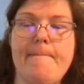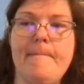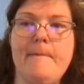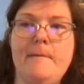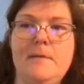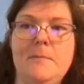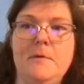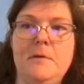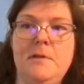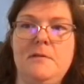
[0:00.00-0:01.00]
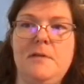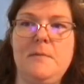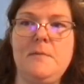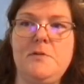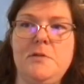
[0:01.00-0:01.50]
like double click the
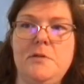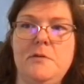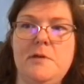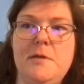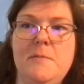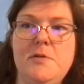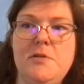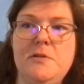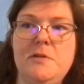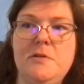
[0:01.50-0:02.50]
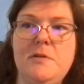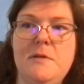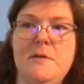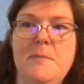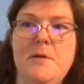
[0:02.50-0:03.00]
image and go to image and
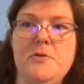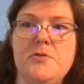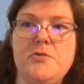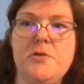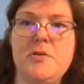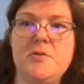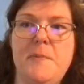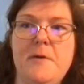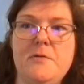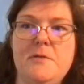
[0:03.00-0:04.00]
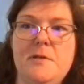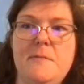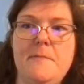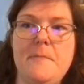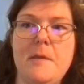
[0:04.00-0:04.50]
then picture transparency